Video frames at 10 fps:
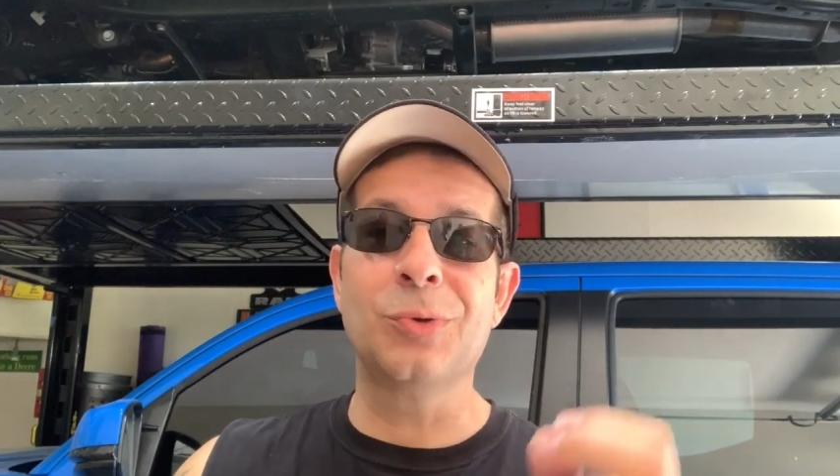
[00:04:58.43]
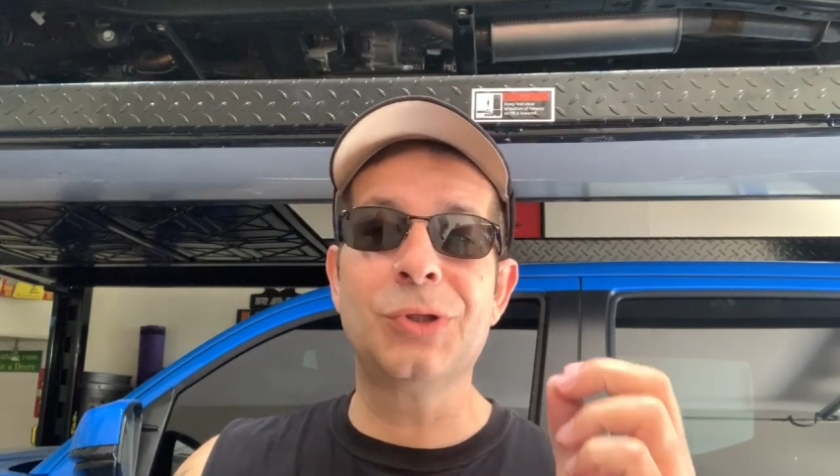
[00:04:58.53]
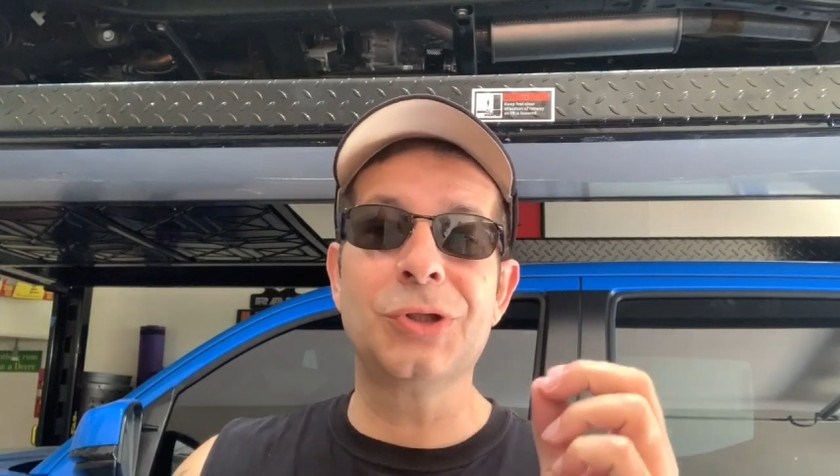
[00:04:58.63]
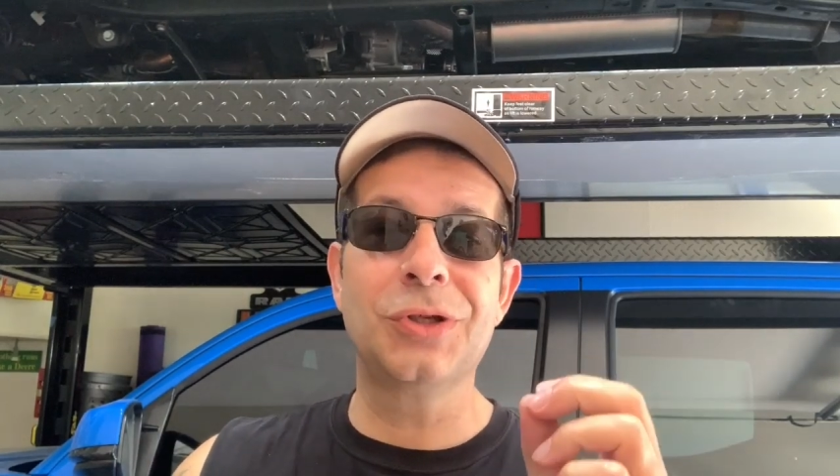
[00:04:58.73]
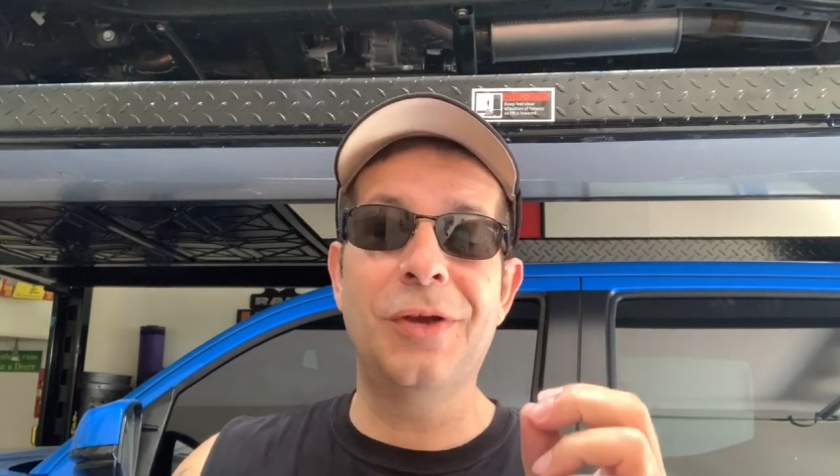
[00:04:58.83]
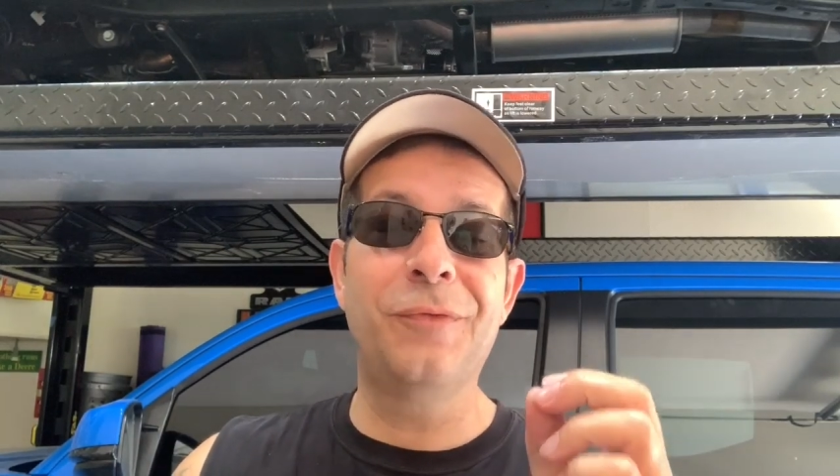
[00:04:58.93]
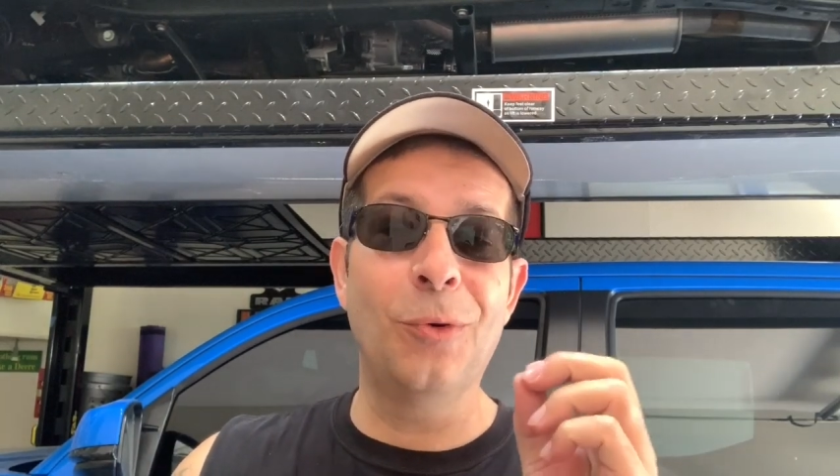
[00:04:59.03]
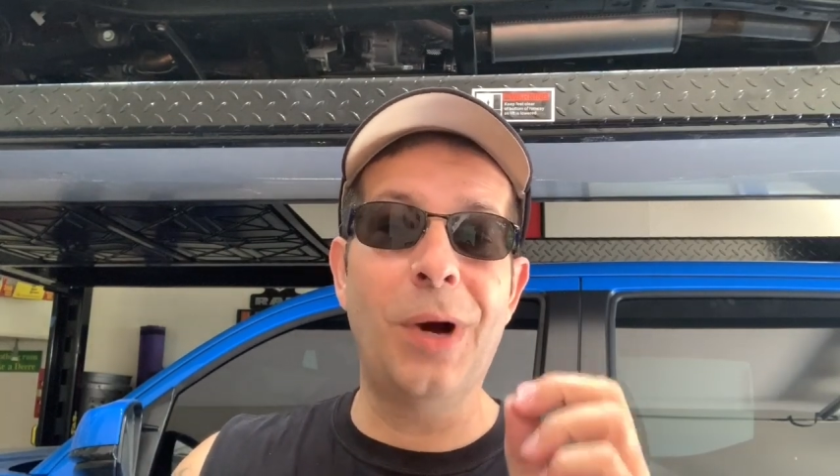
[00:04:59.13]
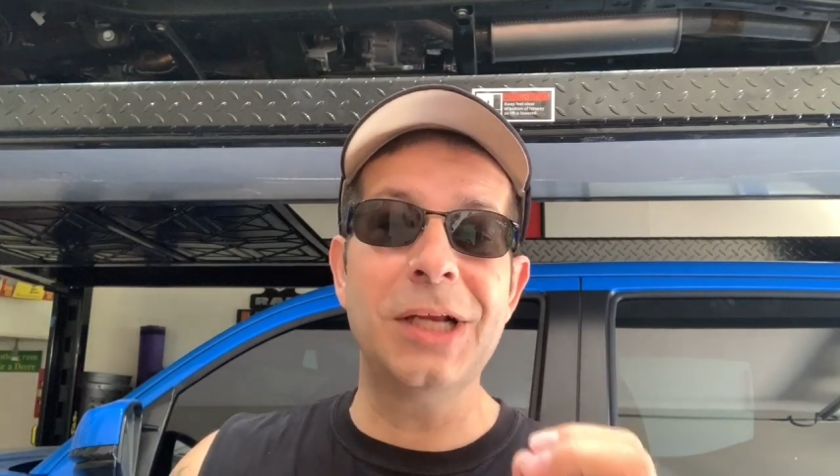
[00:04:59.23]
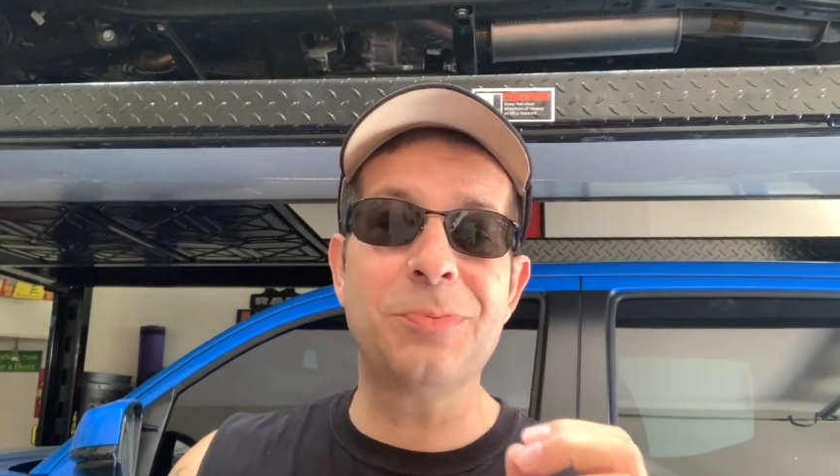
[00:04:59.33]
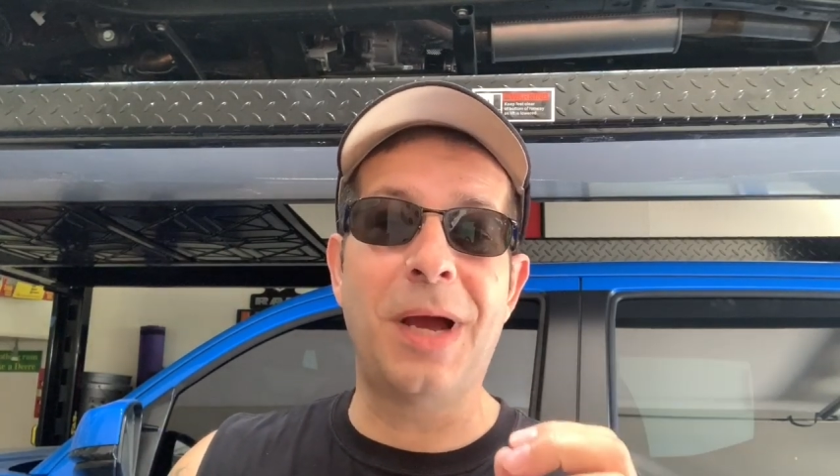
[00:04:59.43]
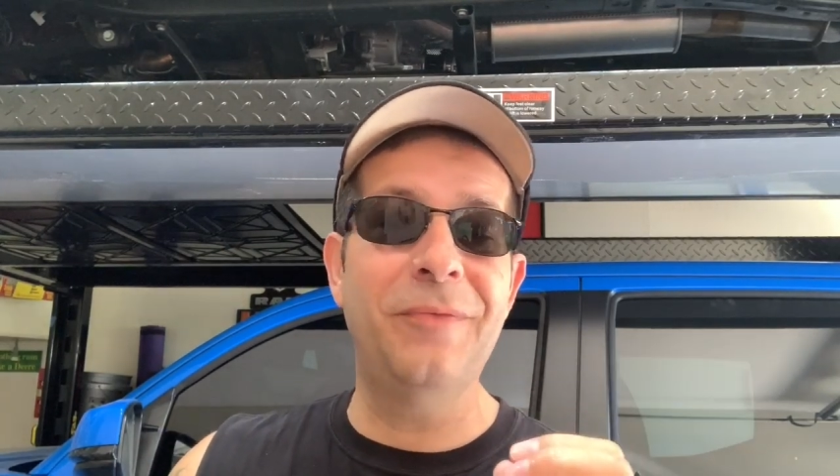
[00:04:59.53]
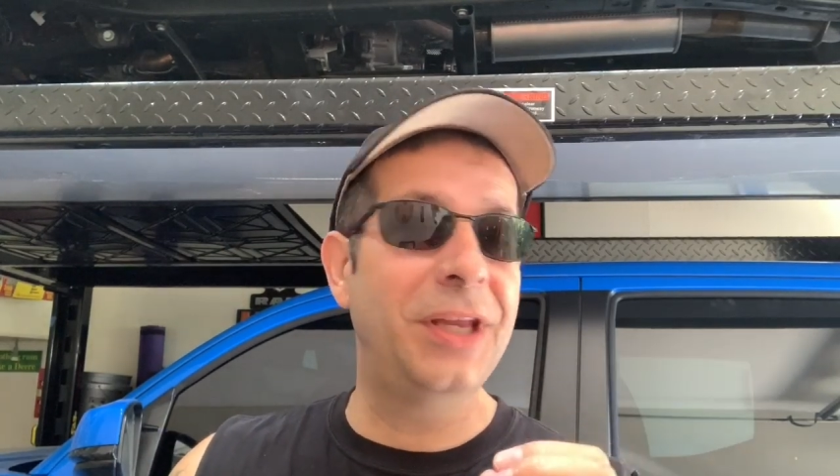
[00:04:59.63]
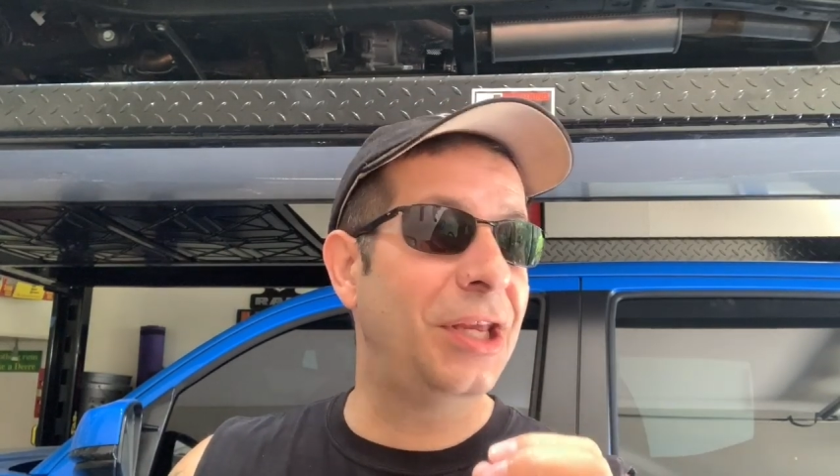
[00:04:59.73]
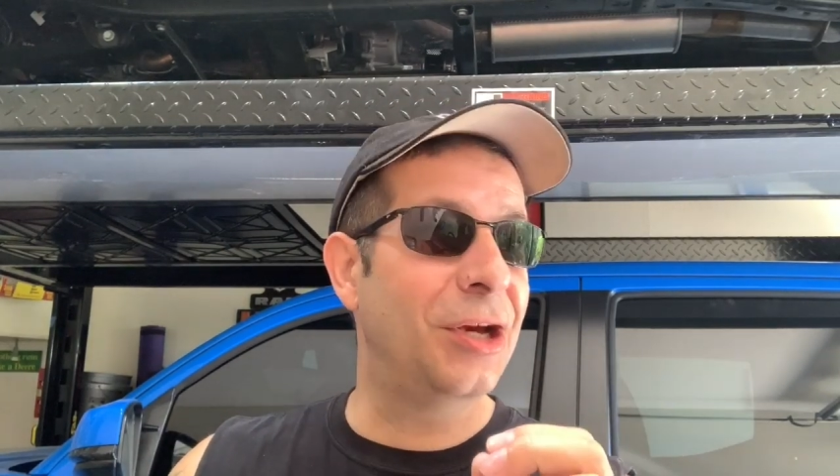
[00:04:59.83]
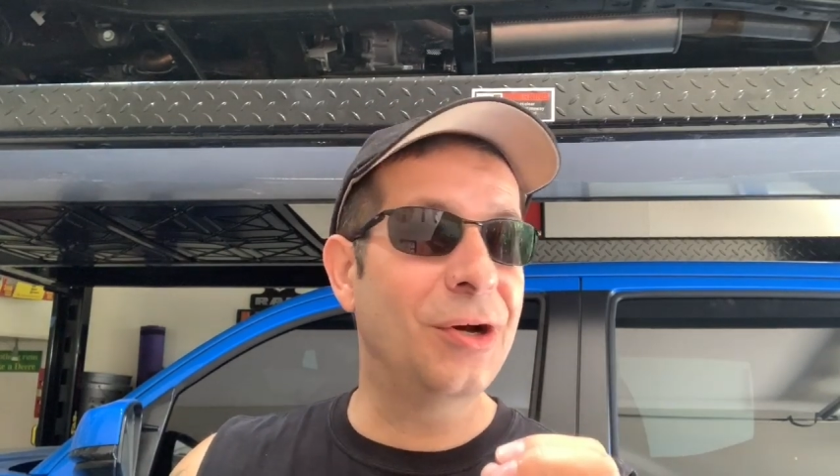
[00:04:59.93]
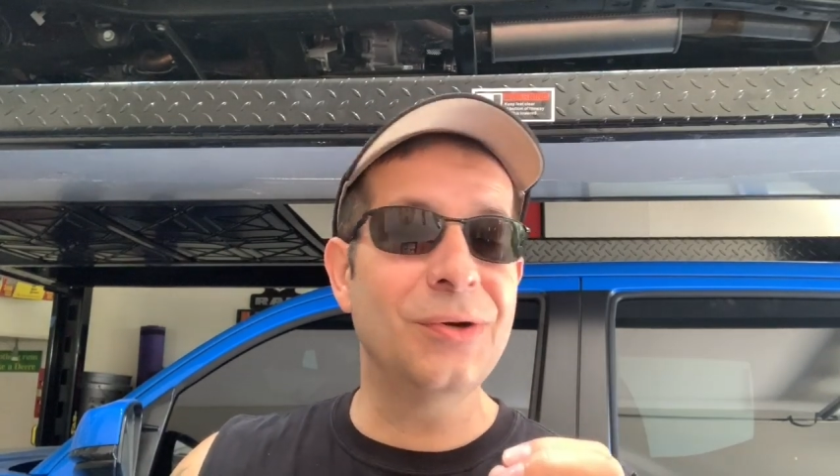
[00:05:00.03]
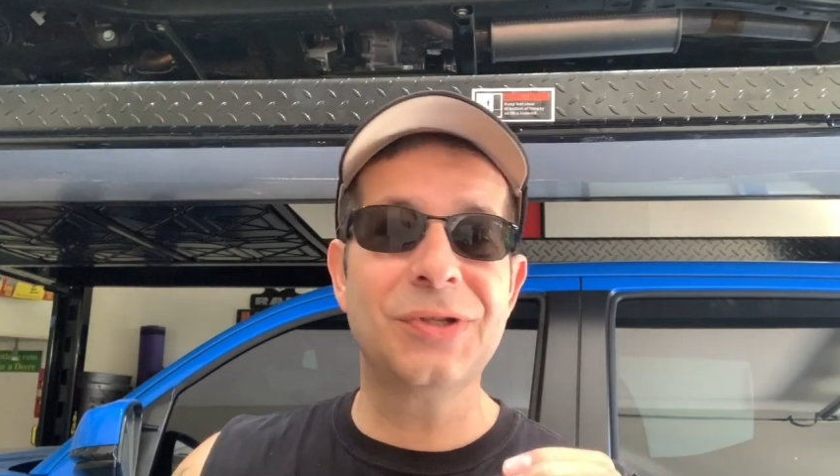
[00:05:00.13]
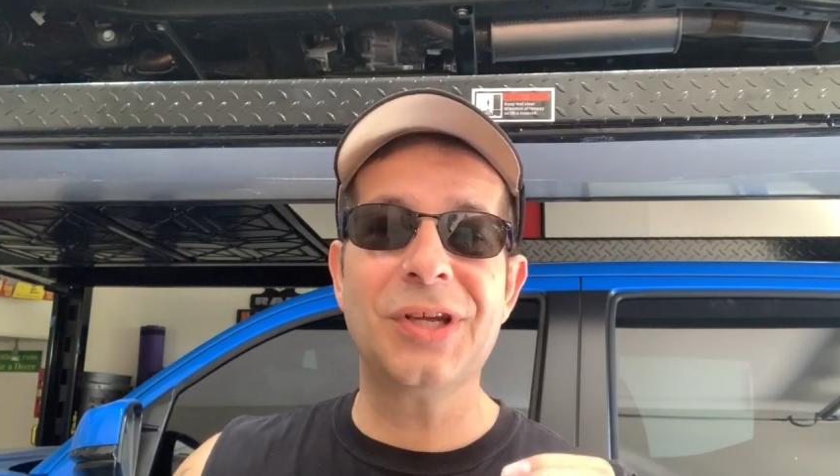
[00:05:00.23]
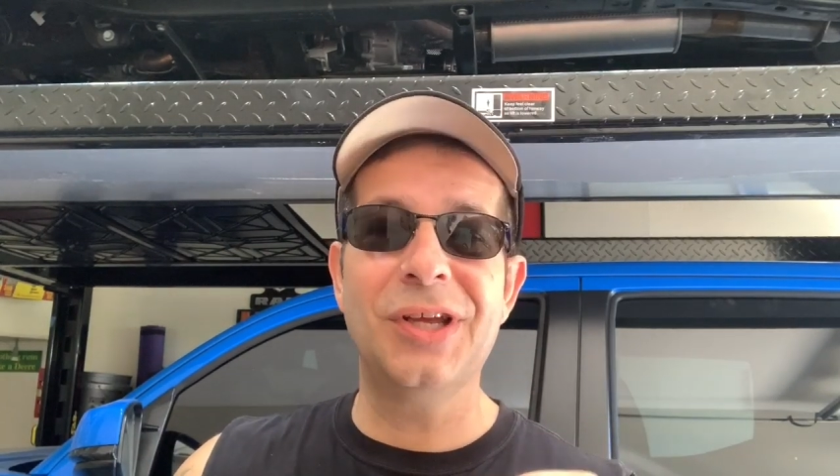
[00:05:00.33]
which if you watch my
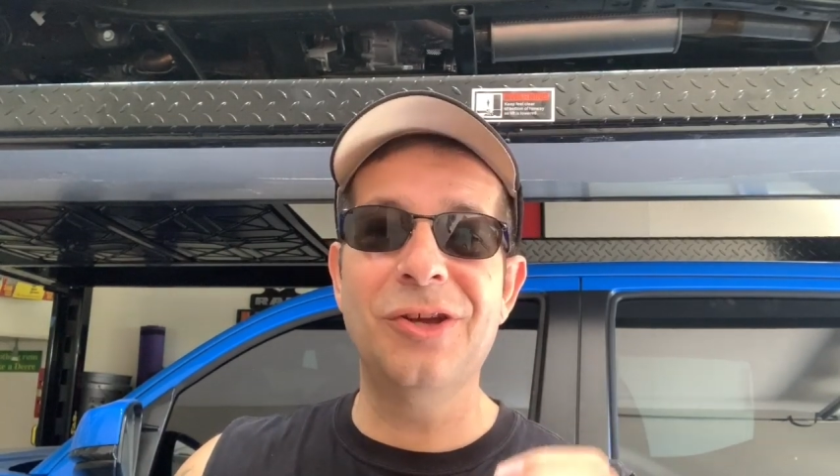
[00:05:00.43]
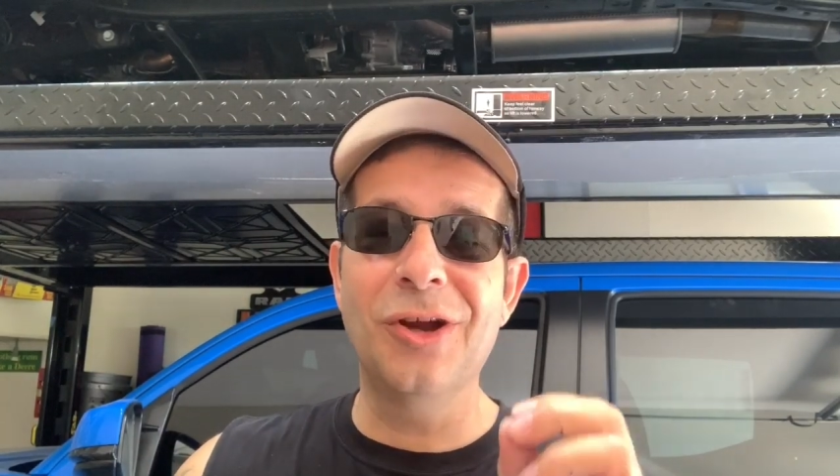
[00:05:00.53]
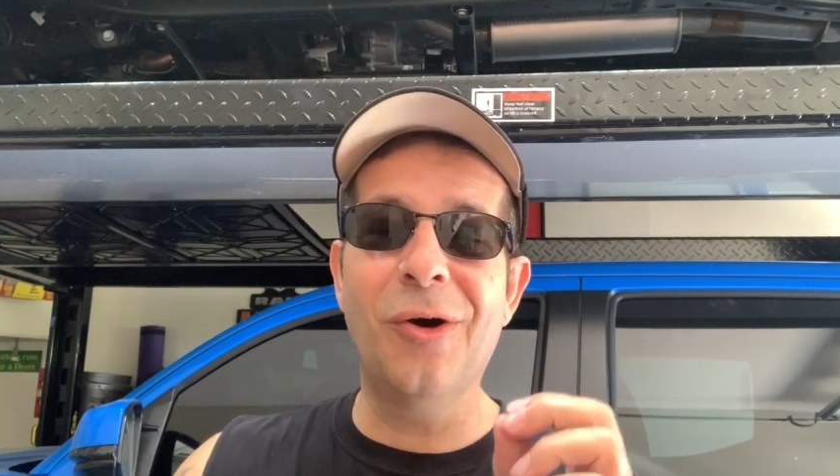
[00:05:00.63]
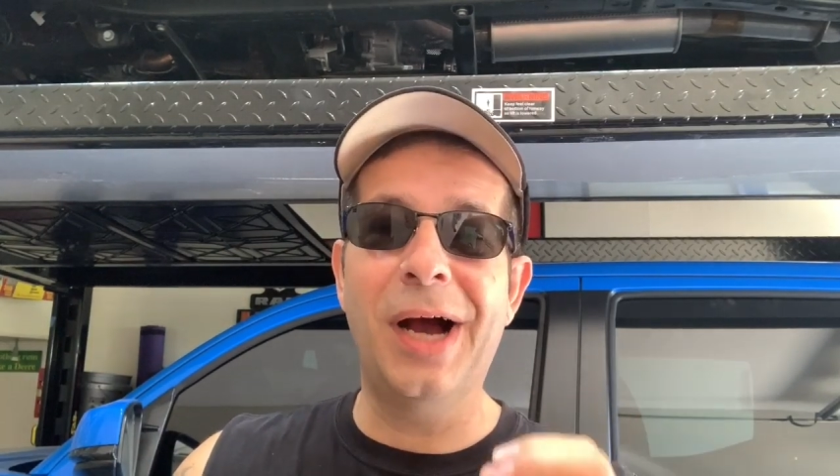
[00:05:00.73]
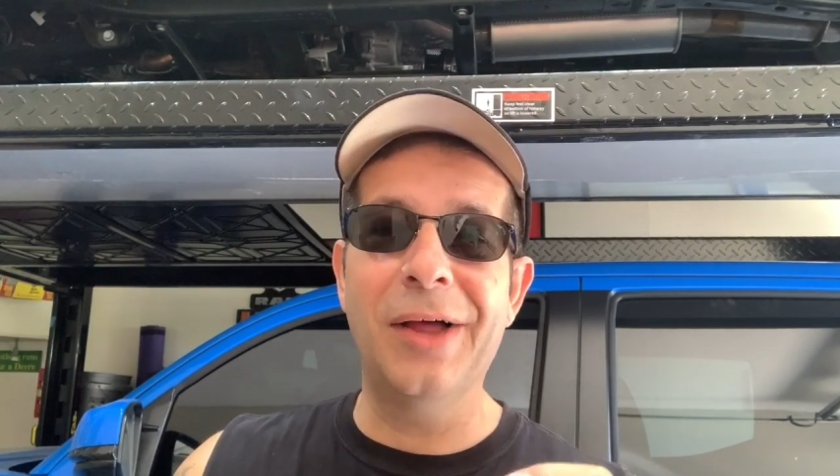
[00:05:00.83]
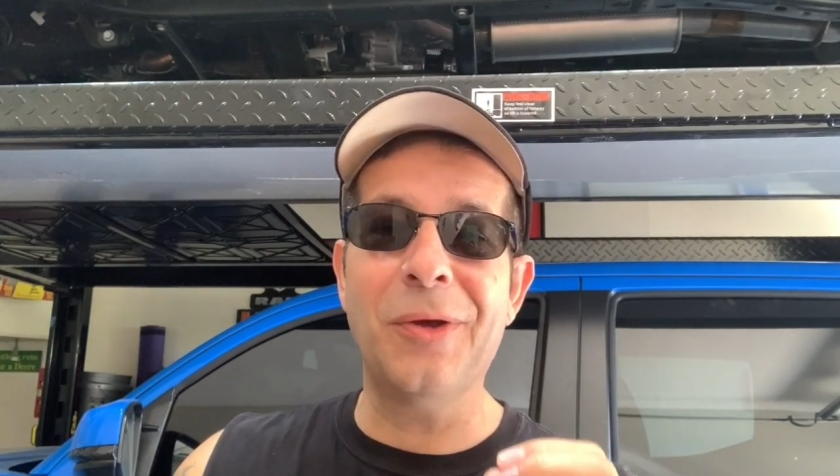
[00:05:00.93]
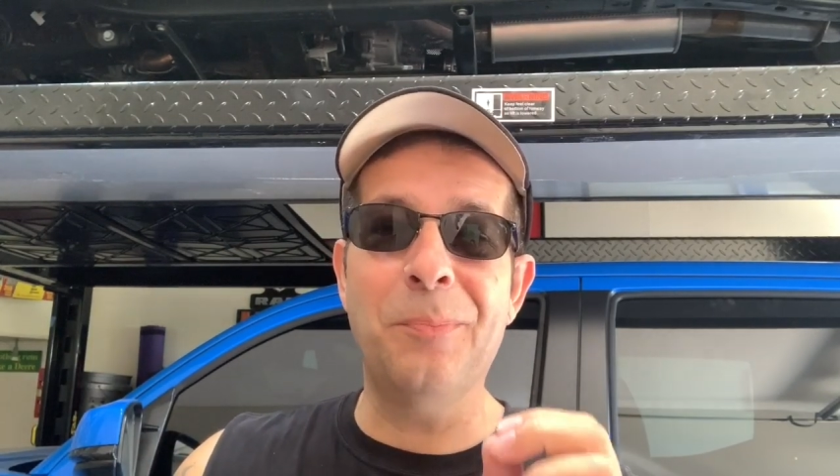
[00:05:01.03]
videos, you know how the